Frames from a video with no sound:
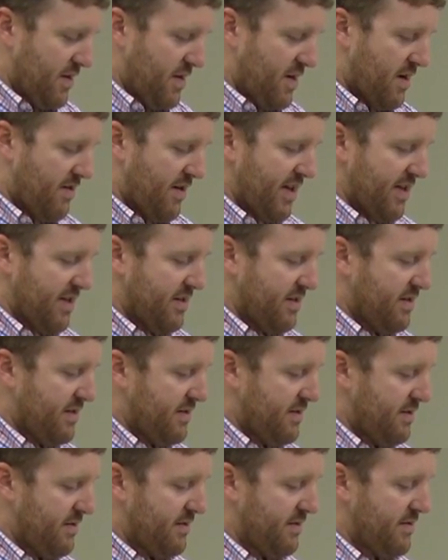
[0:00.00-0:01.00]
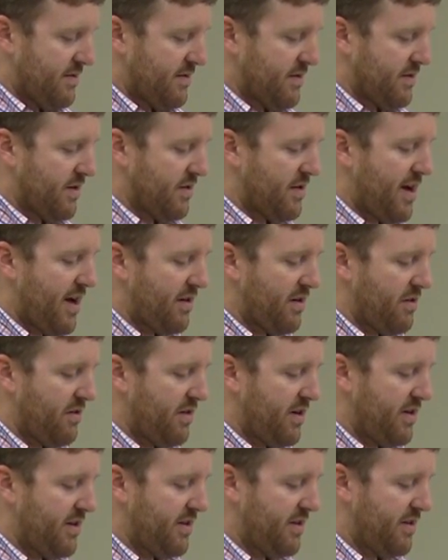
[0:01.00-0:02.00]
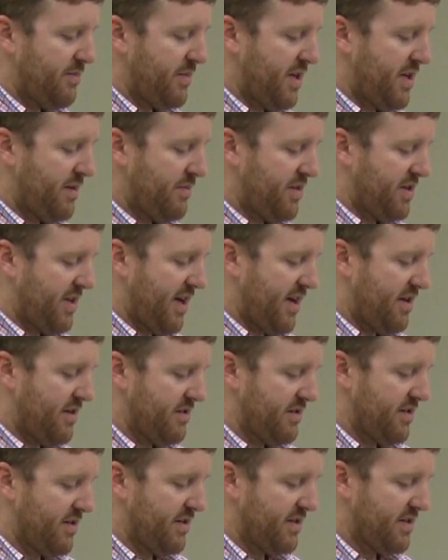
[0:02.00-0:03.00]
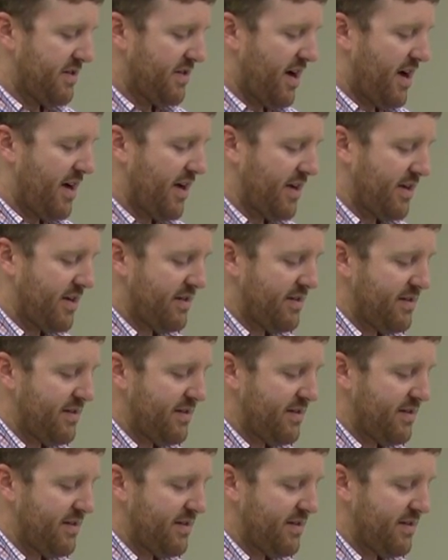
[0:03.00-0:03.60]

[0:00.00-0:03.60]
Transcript: All right, so now going into the meat and potatoes of this talk,